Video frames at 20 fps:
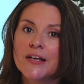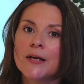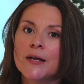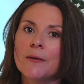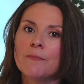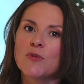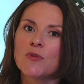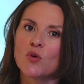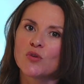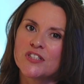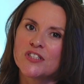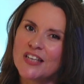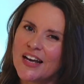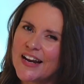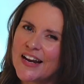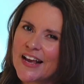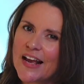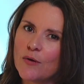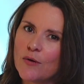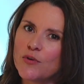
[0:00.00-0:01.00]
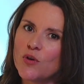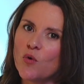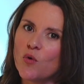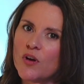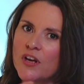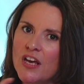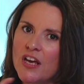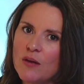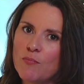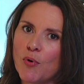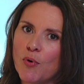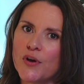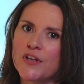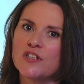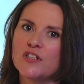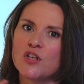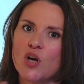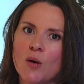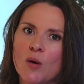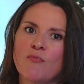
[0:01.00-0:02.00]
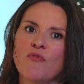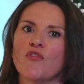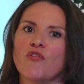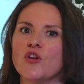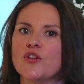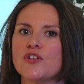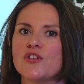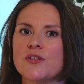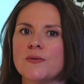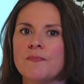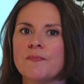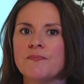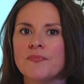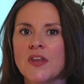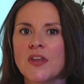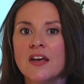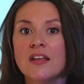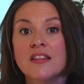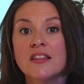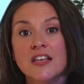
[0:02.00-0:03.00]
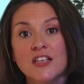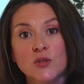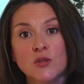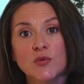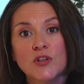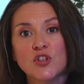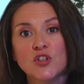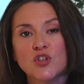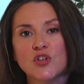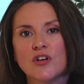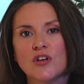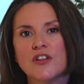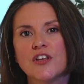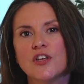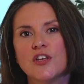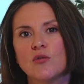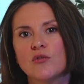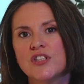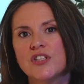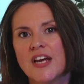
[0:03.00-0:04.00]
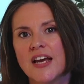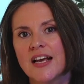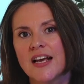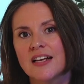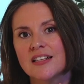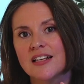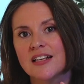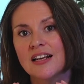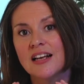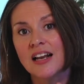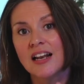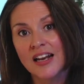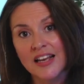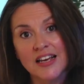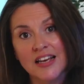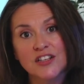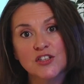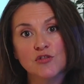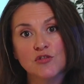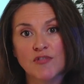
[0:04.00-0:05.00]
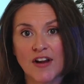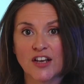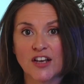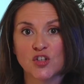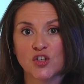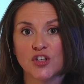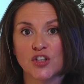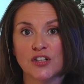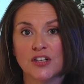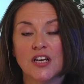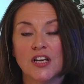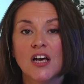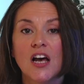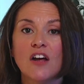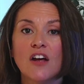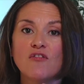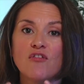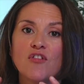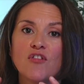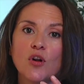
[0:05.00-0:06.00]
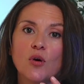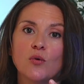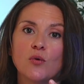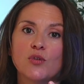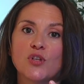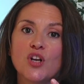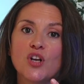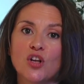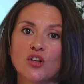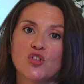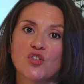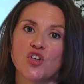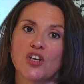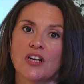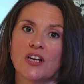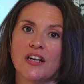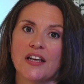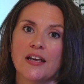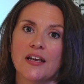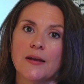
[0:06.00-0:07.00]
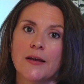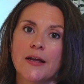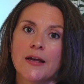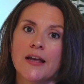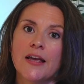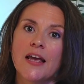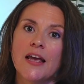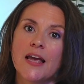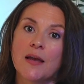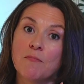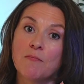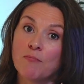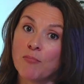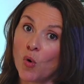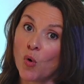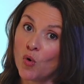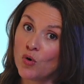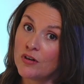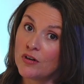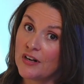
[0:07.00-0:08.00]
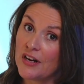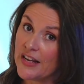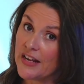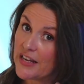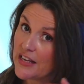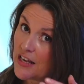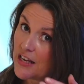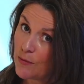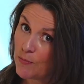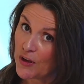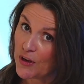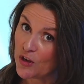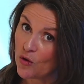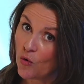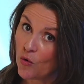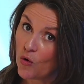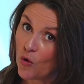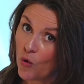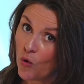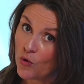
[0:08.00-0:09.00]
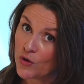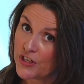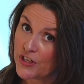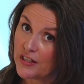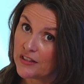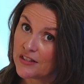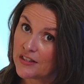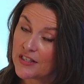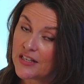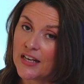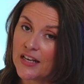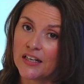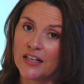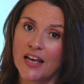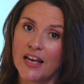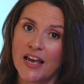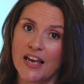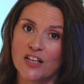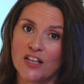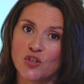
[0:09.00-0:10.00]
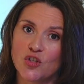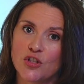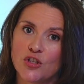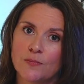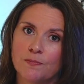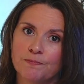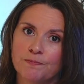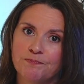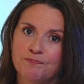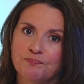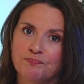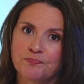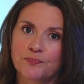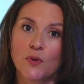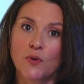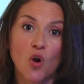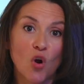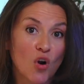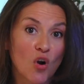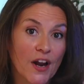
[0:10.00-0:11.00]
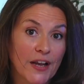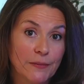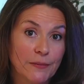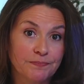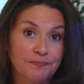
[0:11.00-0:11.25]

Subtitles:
you're setting out your key points up front. This will ensure that your deck has a clear direction and flows logically, importantly keeping your audience engaged. All right,